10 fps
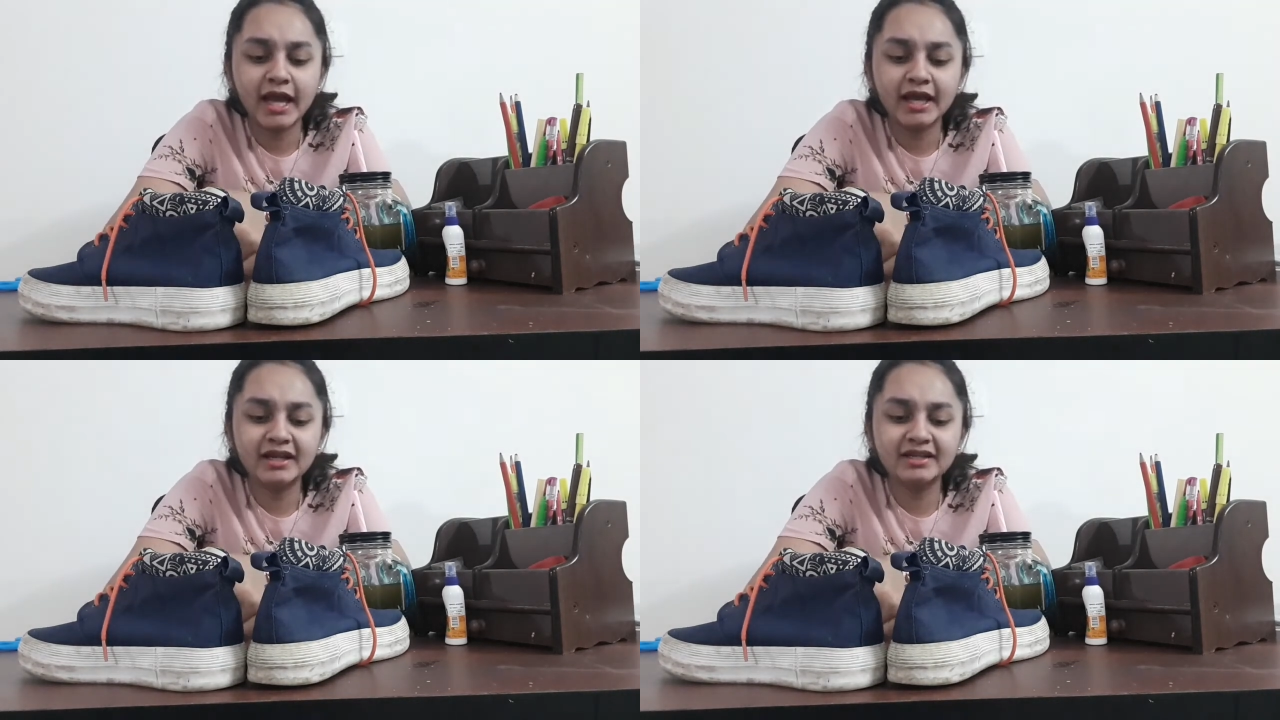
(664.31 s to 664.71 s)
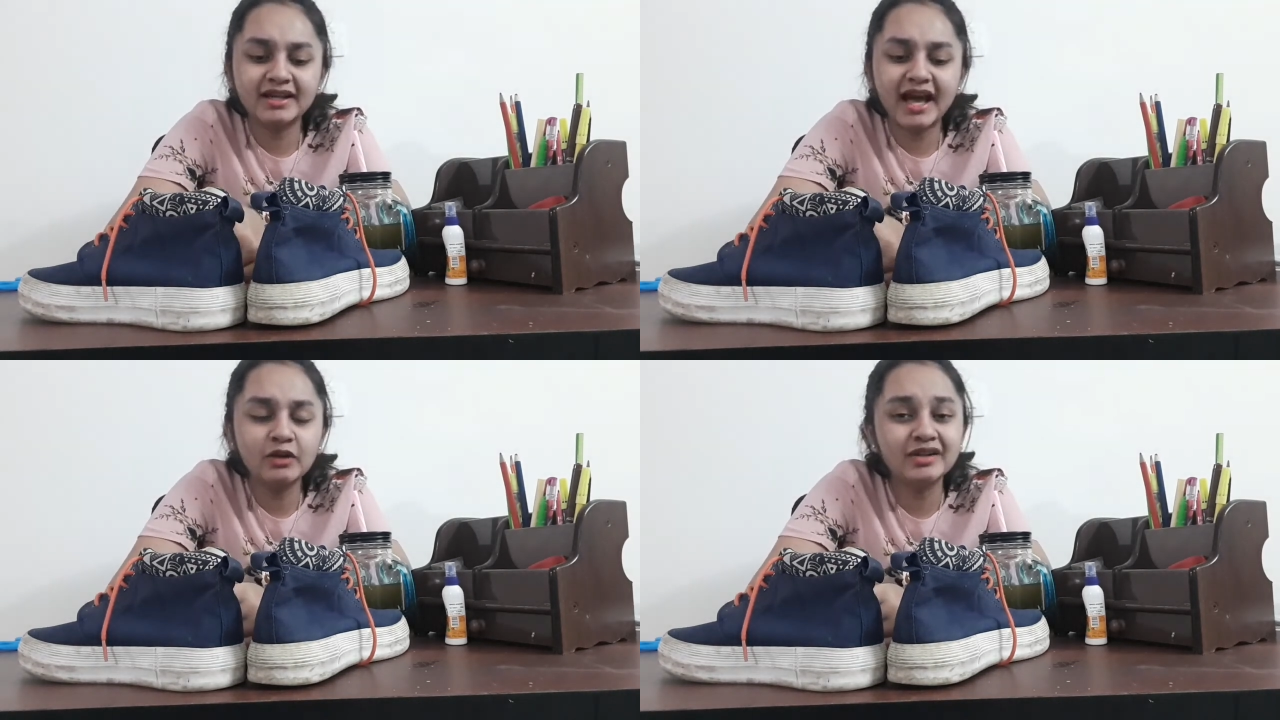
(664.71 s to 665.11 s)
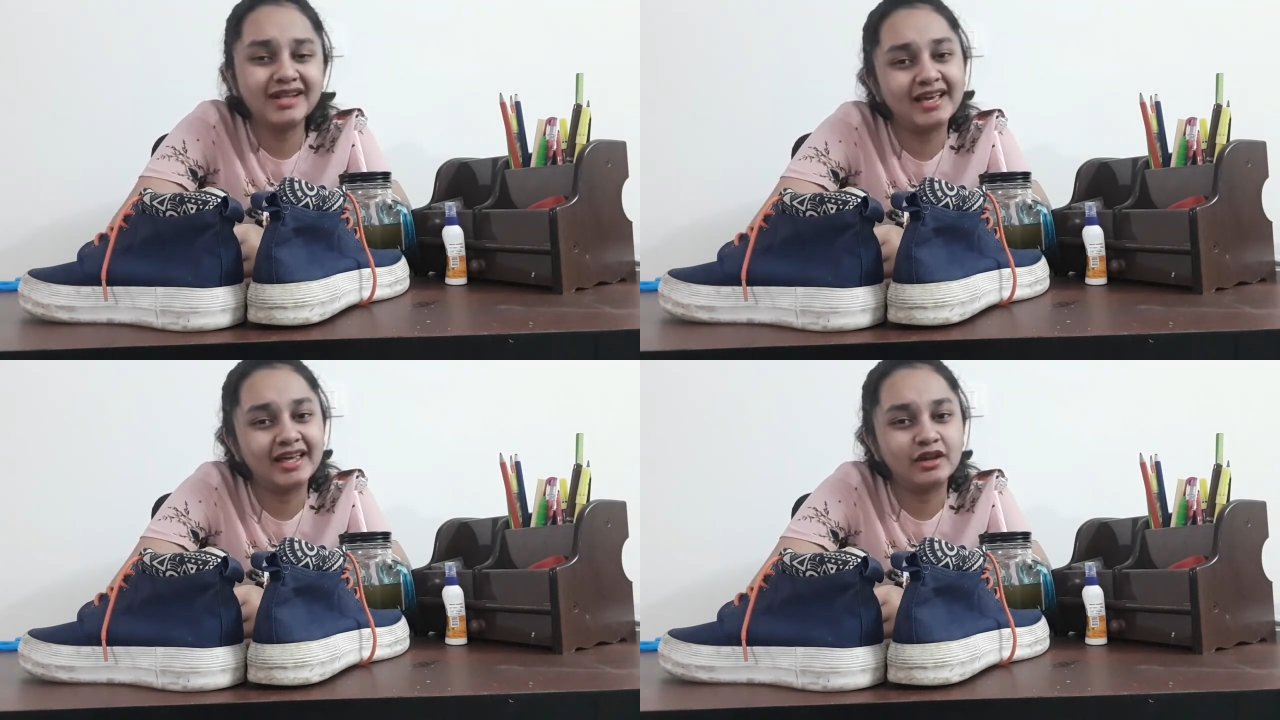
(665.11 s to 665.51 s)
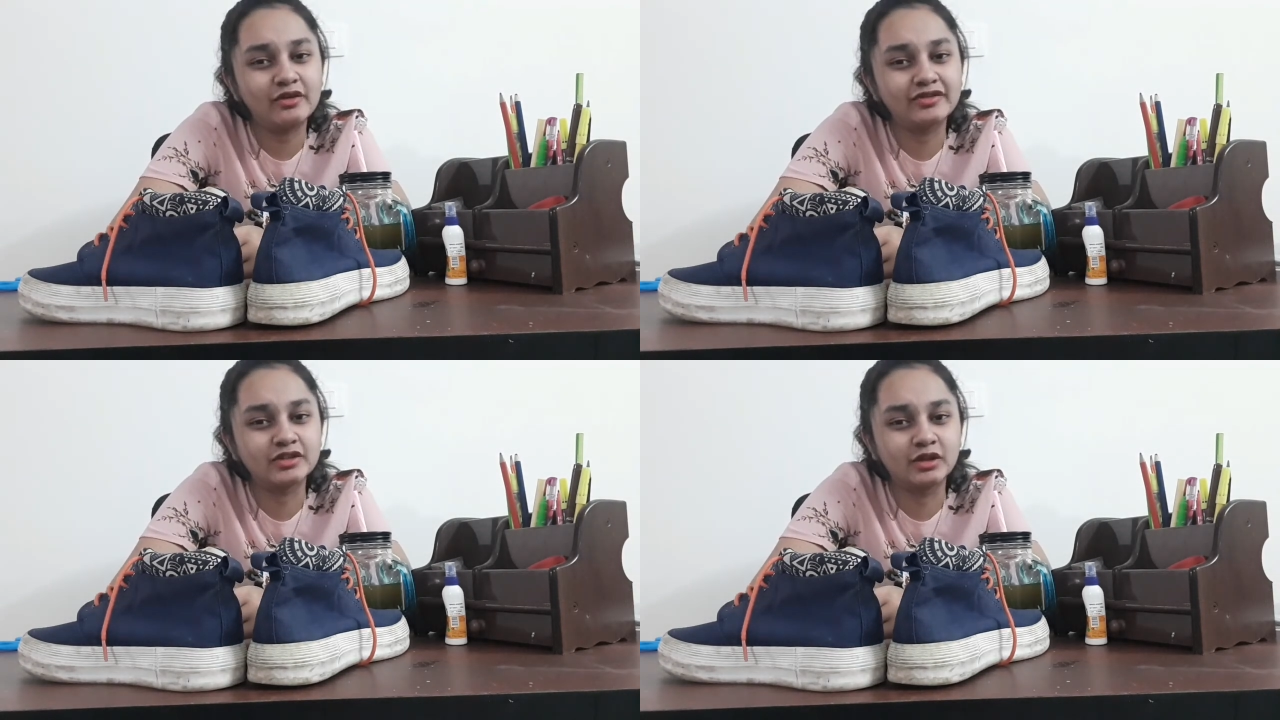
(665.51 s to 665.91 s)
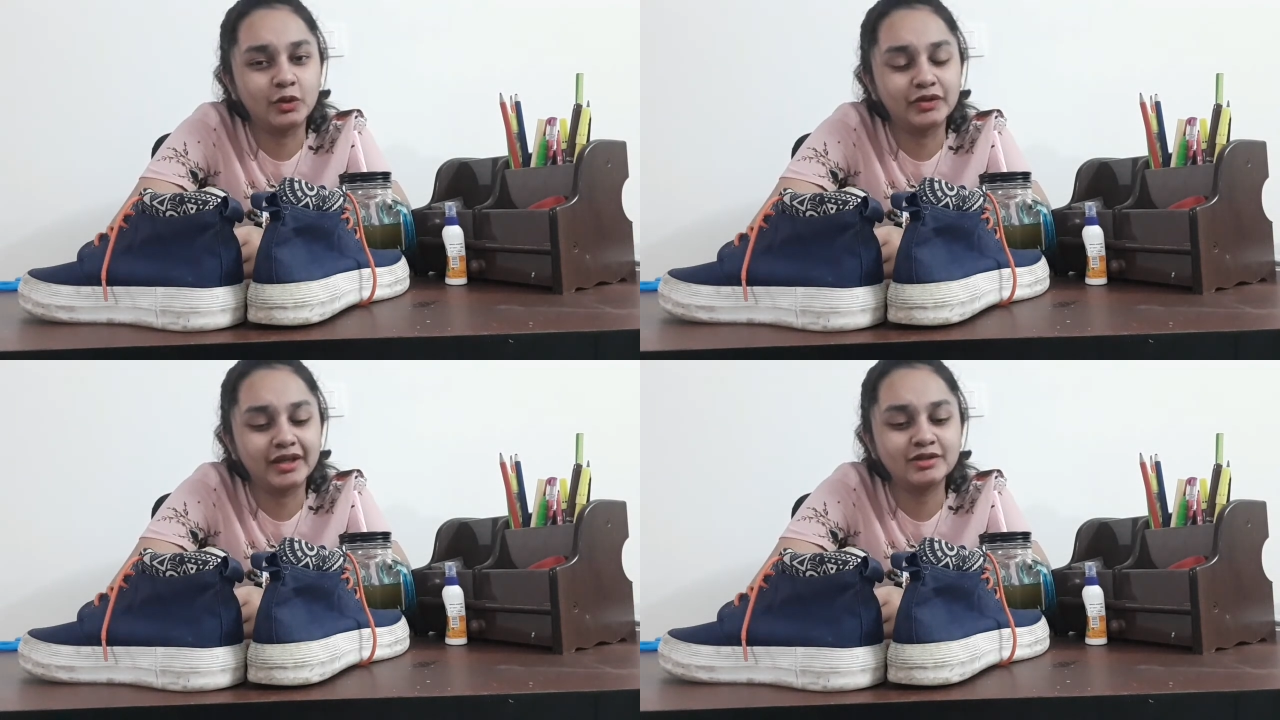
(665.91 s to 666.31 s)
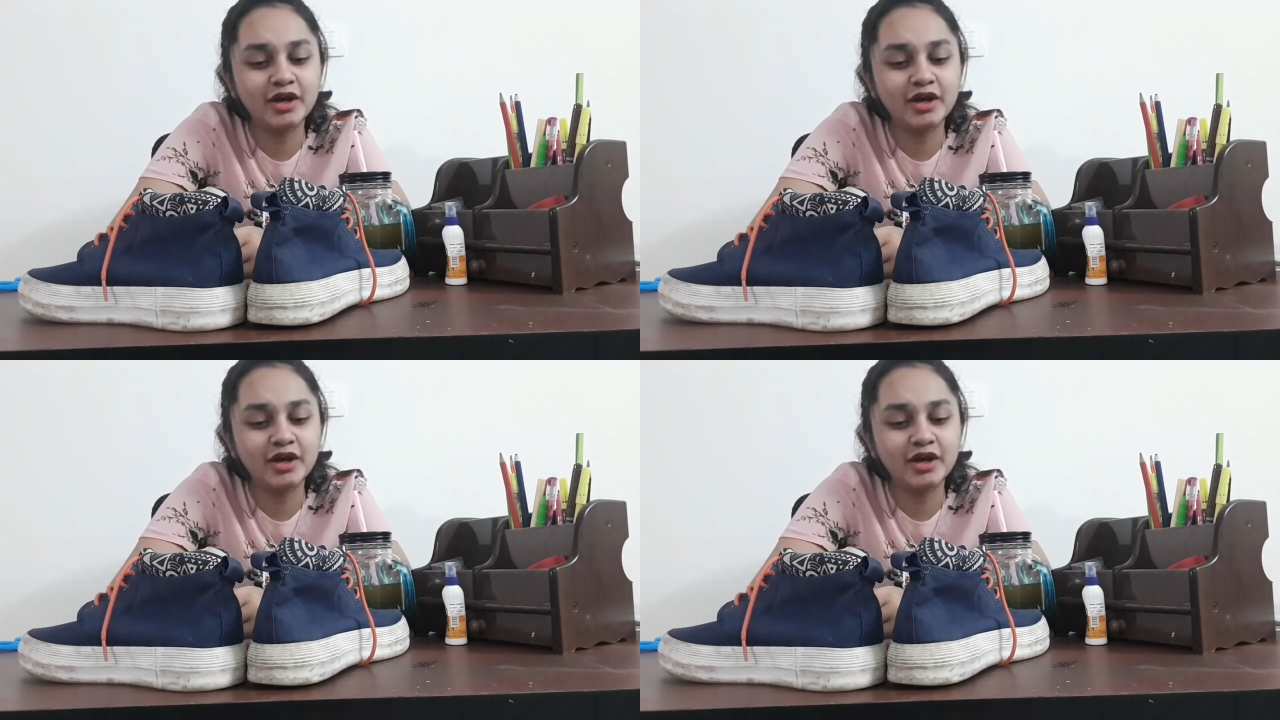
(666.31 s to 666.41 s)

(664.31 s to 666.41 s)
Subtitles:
And I don't like any of his clothing,